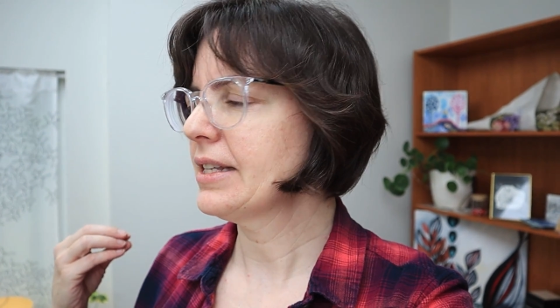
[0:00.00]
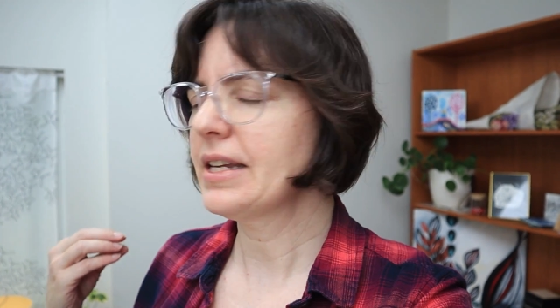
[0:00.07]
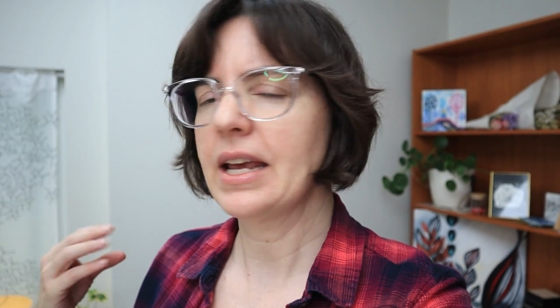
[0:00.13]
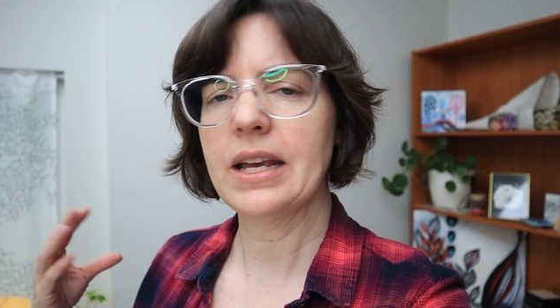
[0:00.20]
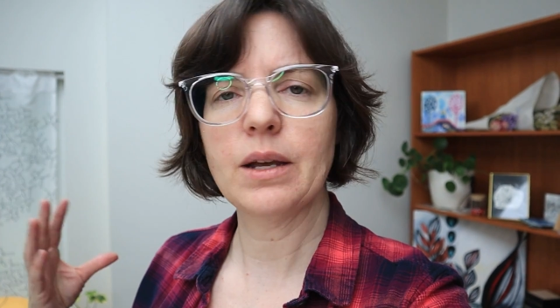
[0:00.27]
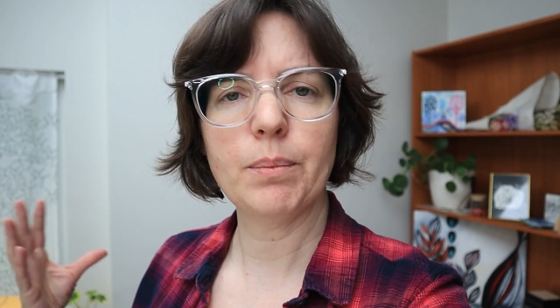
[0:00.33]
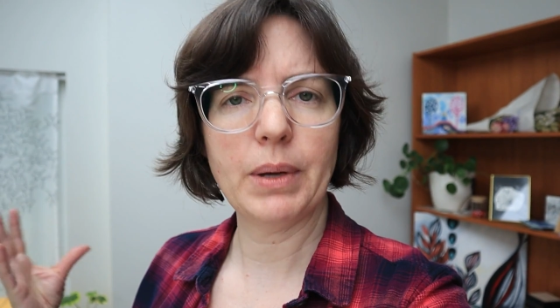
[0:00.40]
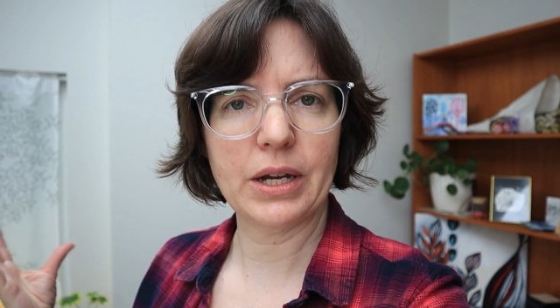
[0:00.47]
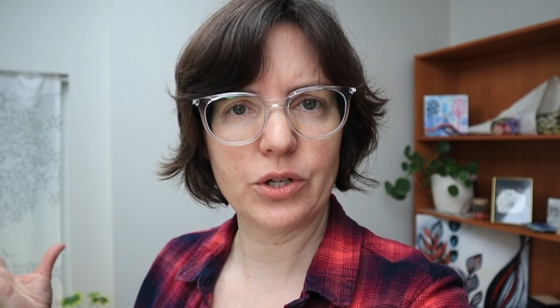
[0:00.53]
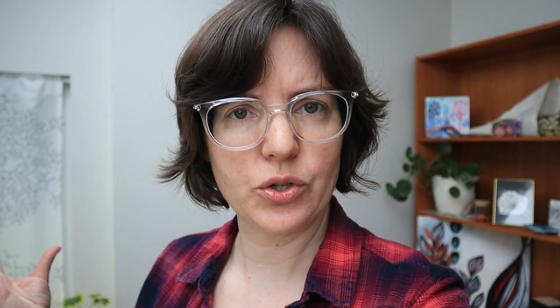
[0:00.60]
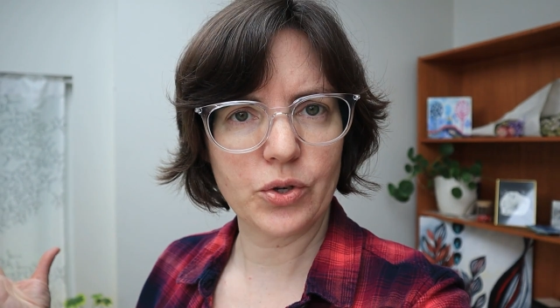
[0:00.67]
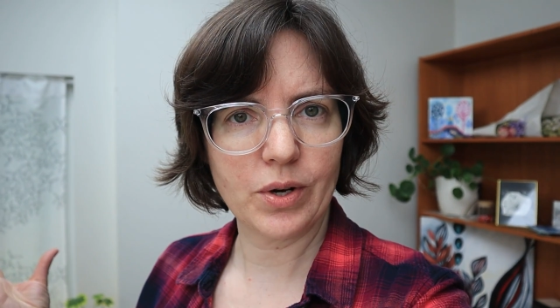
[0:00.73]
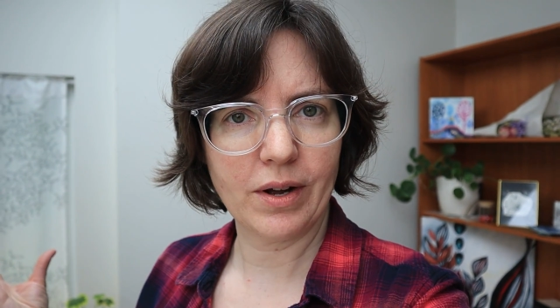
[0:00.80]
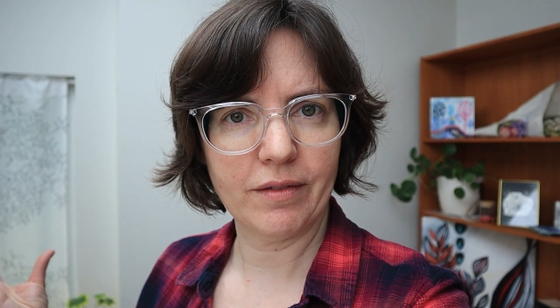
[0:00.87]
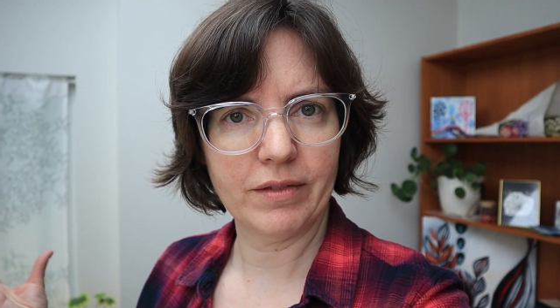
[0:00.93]
take a
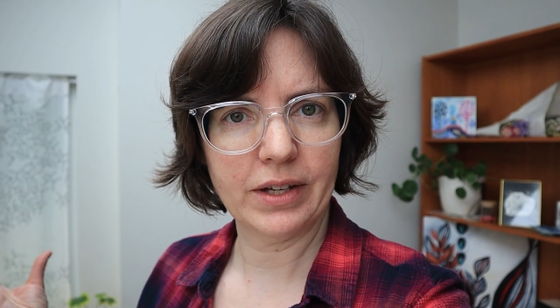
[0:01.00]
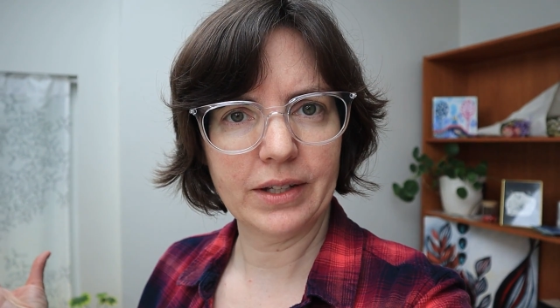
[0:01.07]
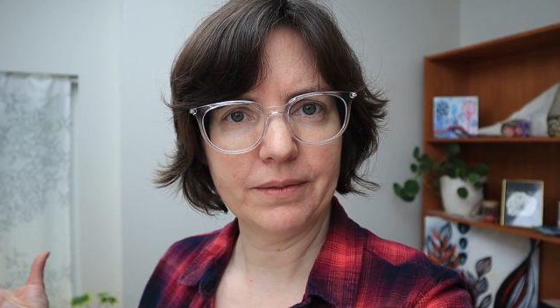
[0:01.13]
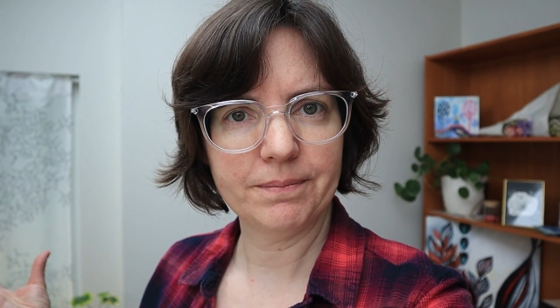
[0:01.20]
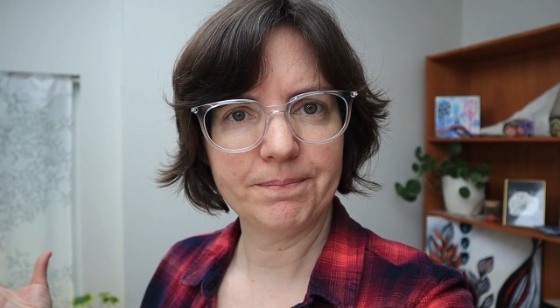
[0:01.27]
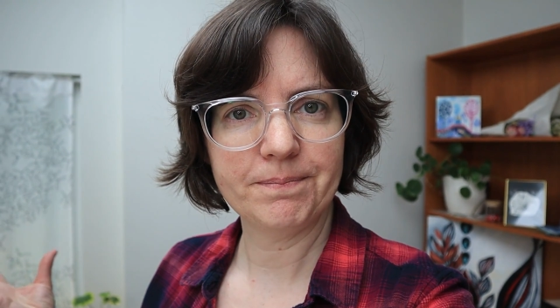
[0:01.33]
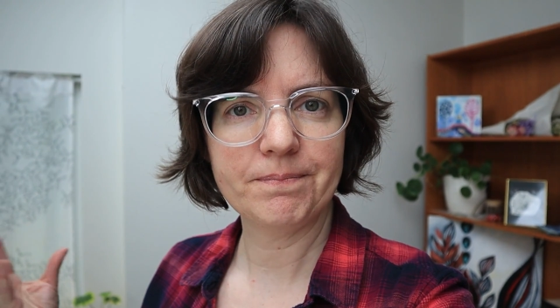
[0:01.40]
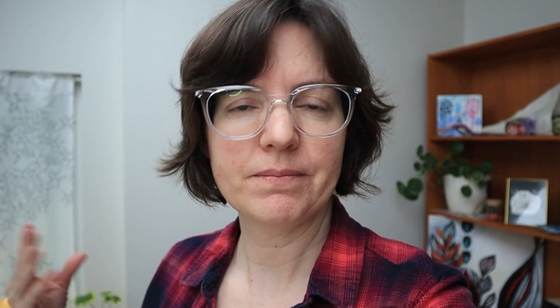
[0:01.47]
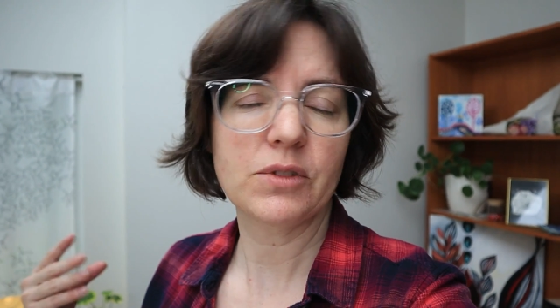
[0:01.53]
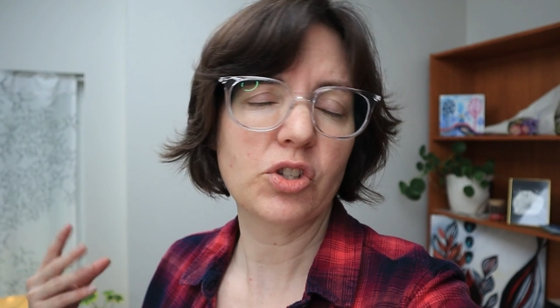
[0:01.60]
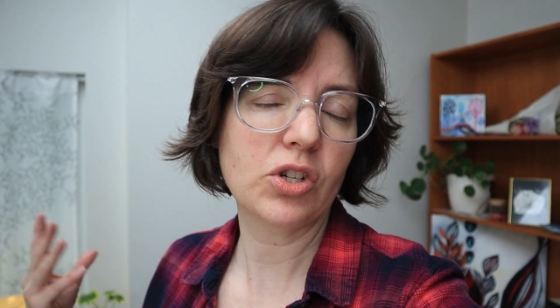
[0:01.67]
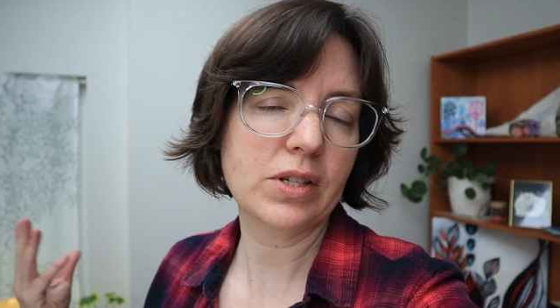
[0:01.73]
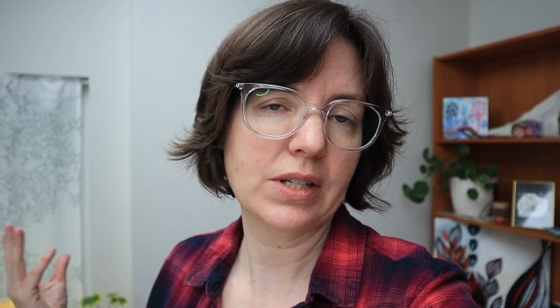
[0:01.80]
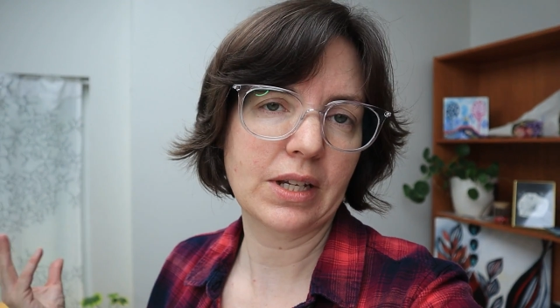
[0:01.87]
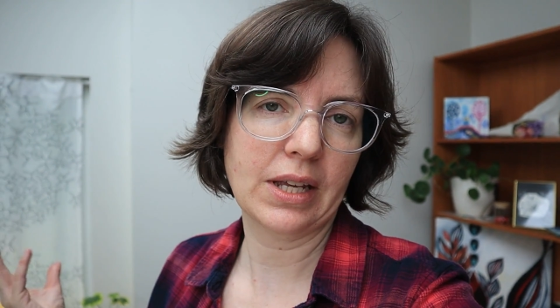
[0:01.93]
picture of it
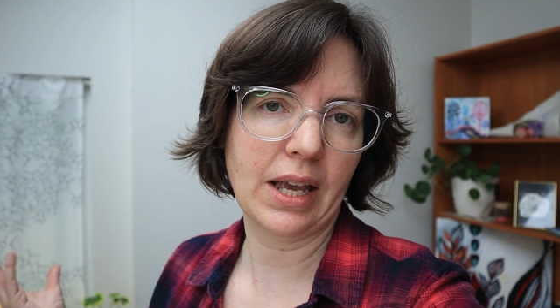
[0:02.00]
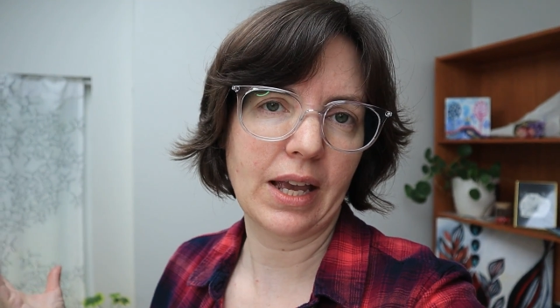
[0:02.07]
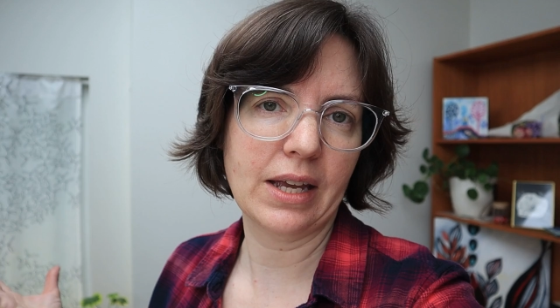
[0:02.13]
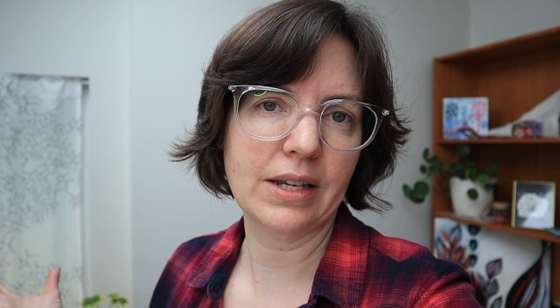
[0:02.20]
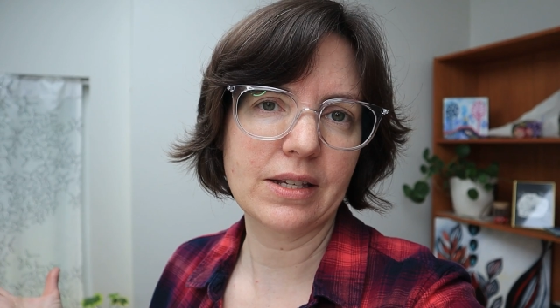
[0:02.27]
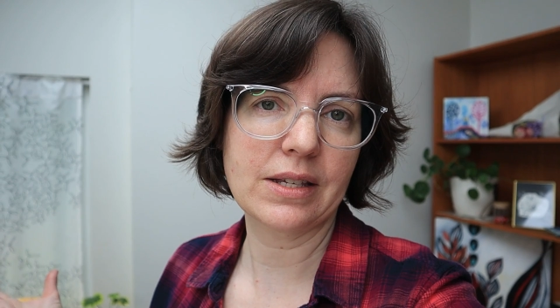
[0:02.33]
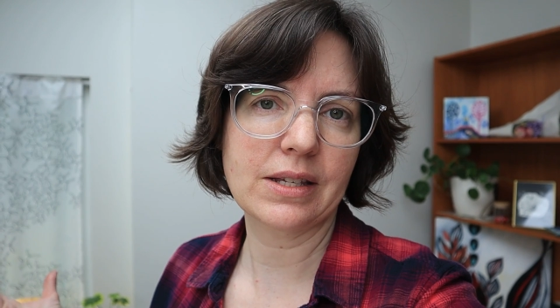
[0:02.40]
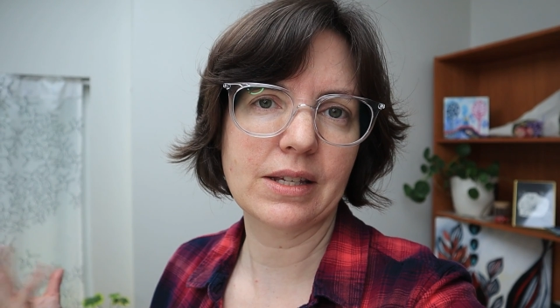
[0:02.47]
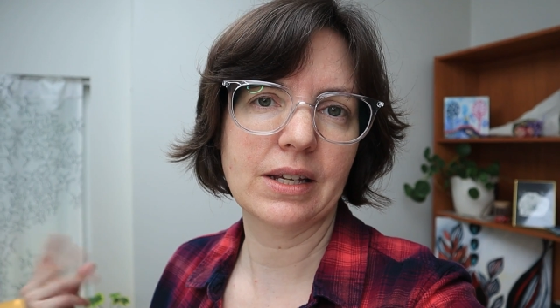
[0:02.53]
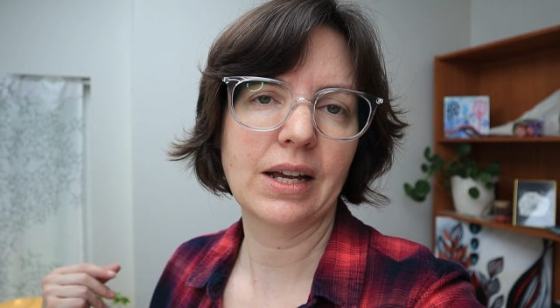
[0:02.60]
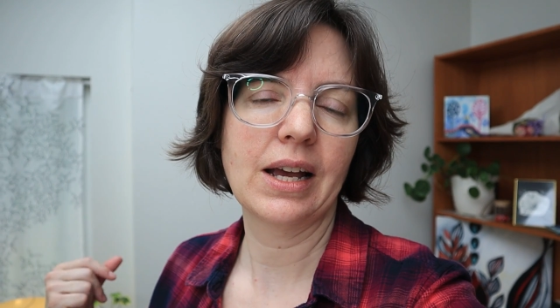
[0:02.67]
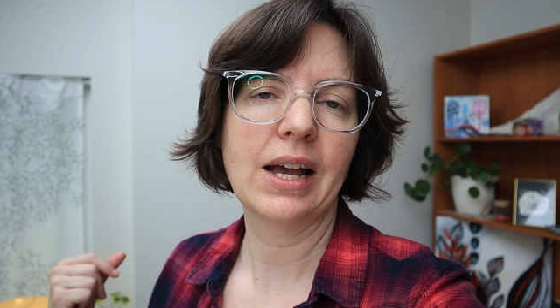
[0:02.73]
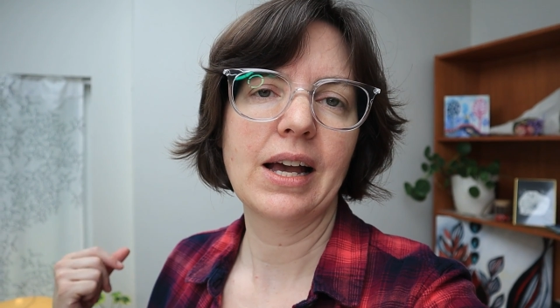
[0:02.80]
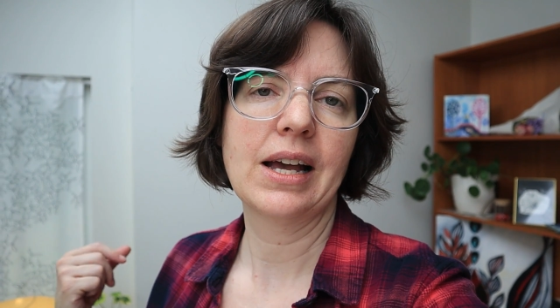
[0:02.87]
just in case